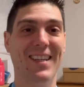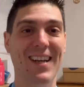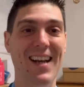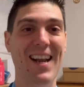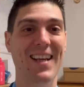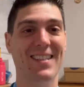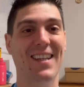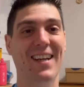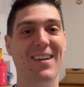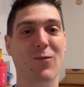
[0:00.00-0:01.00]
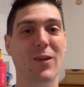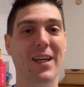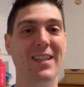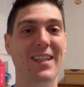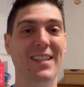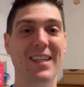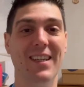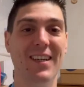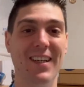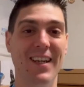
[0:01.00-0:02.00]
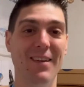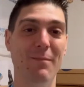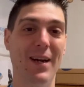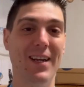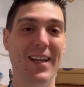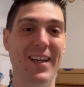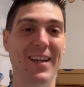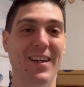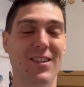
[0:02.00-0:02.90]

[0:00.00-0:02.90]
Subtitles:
less than what I did in Berlin here.